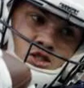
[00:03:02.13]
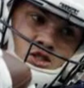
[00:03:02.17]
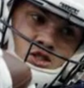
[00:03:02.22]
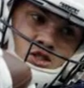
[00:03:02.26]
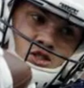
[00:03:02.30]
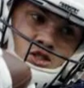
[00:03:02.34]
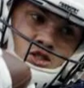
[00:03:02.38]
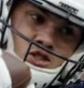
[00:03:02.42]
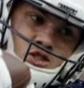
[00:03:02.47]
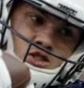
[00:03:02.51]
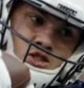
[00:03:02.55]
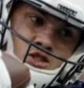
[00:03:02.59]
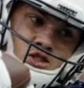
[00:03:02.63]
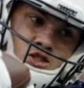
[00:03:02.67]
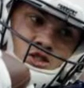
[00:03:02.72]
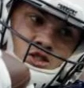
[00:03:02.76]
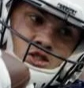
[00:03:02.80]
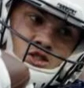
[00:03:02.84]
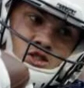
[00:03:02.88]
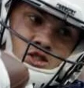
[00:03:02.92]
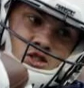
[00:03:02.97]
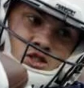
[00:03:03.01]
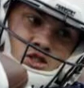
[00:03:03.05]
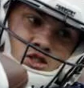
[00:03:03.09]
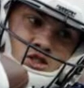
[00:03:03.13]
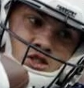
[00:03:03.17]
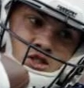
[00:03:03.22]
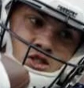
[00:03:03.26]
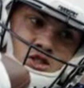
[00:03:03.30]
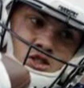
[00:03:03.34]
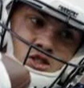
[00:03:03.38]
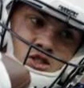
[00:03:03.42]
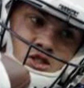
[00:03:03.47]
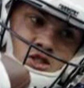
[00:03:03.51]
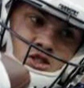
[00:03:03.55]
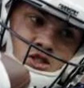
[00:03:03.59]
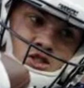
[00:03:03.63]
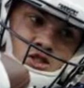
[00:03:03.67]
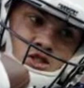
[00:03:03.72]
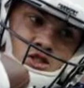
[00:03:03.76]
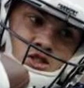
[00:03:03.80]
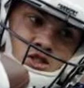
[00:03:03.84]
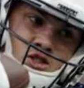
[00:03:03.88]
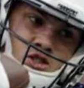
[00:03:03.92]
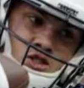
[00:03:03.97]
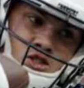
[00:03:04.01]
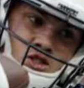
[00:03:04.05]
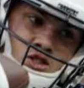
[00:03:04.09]

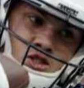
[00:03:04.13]
[no speech]